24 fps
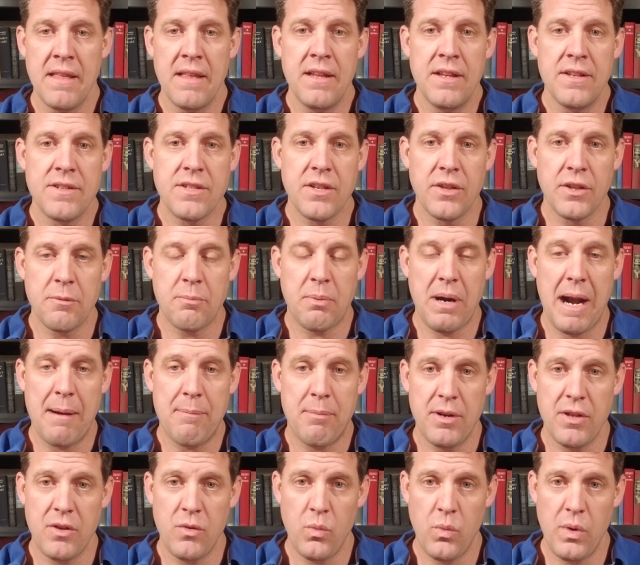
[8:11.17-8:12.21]
So the
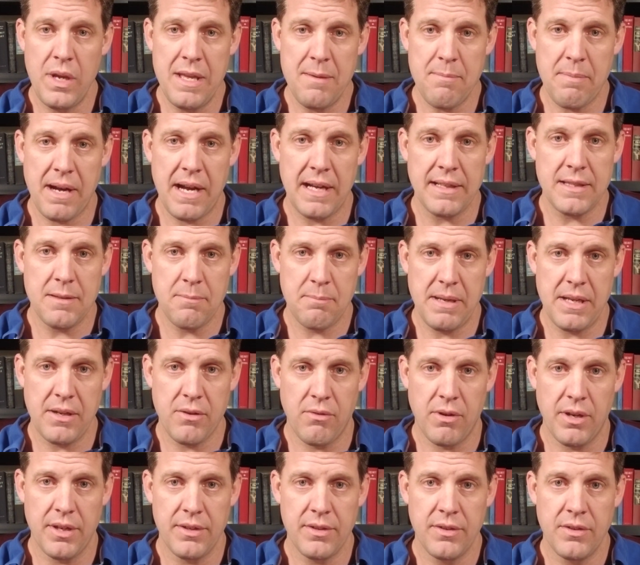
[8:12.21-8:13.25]
property we bought, the big
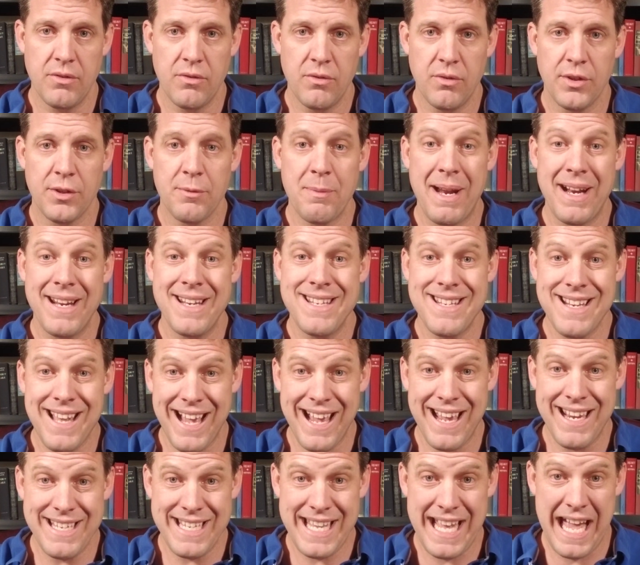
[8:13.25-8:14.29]
one, was about a
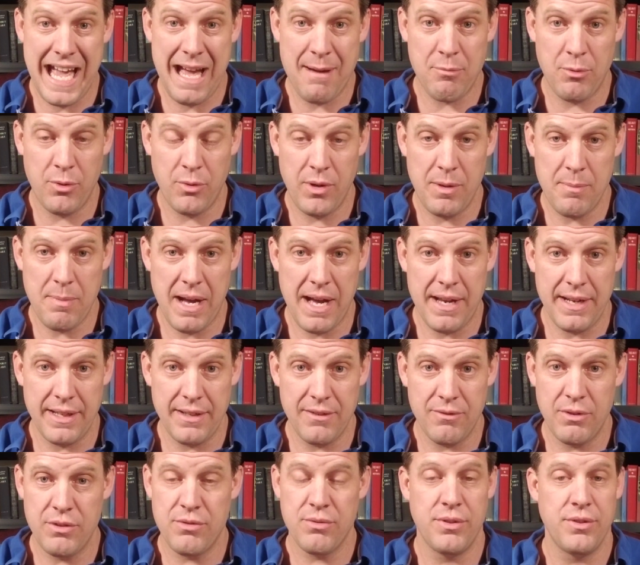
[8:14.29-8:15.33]
9 cap when we bought it,
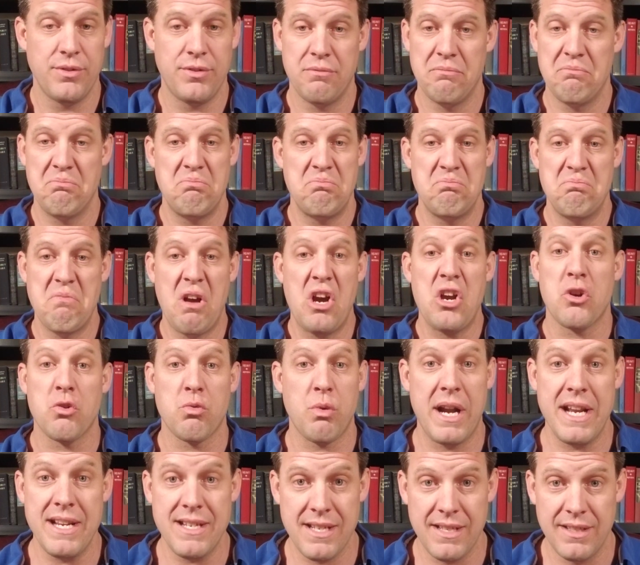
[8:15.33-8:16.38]
which was a
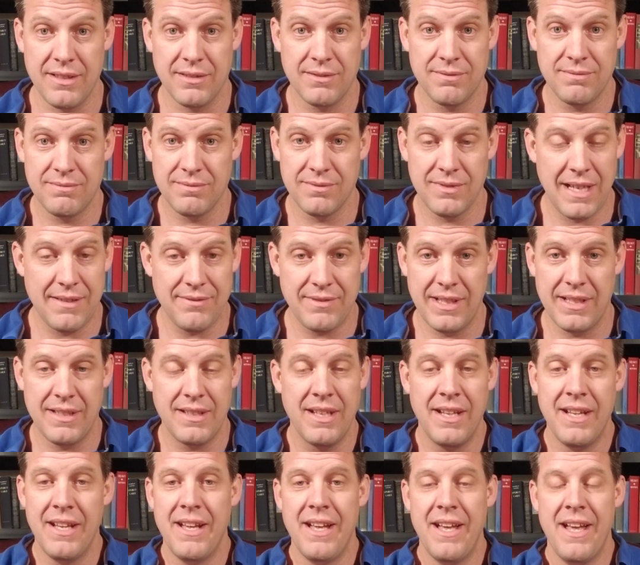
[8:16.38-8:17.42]
great deal. Loved it.
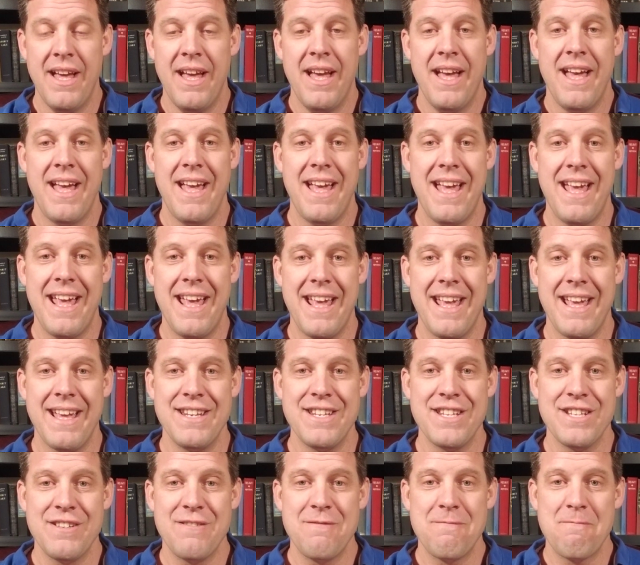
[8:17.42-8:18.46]

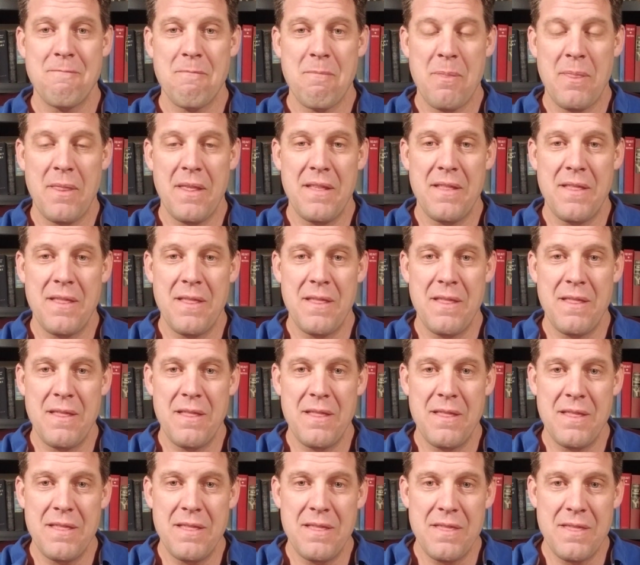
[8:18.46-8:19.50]
And
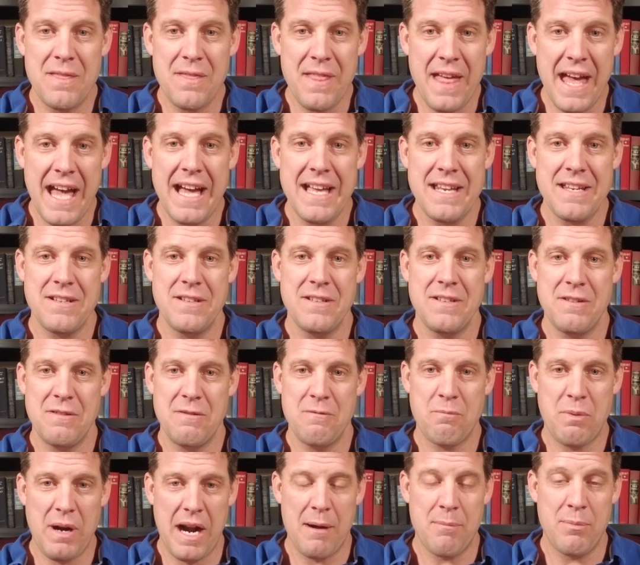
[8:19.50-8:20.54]
that
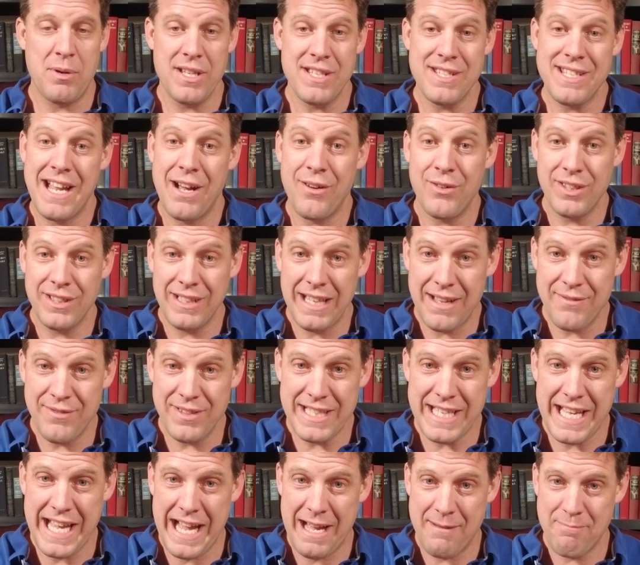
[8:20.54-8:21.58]
property is now an 11
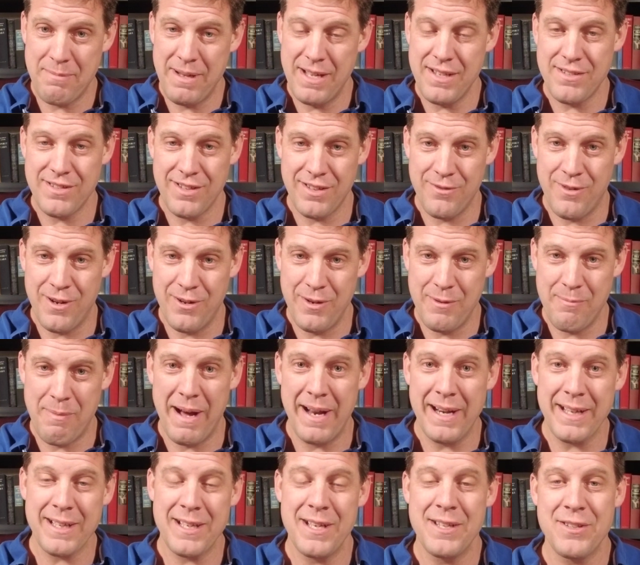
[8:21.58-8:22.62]
cap based on what we
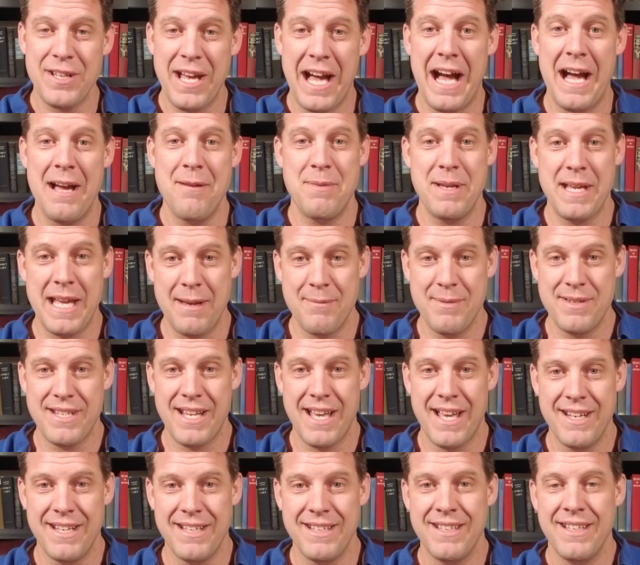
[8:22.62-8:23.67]
bought it, because I became a
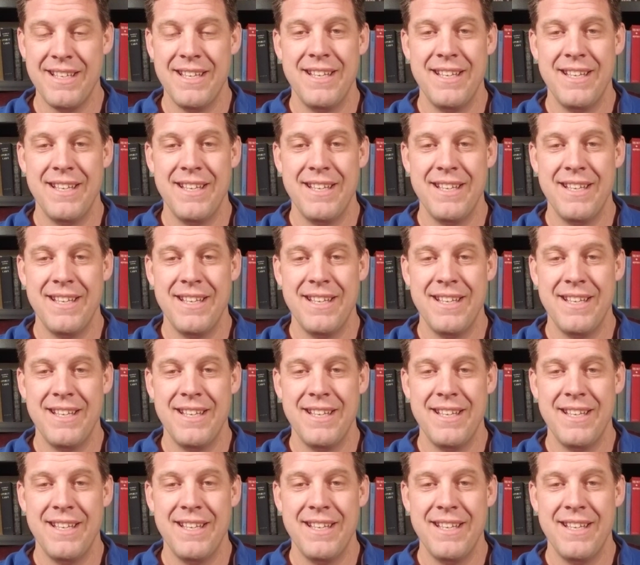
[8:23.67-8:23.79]
tenant.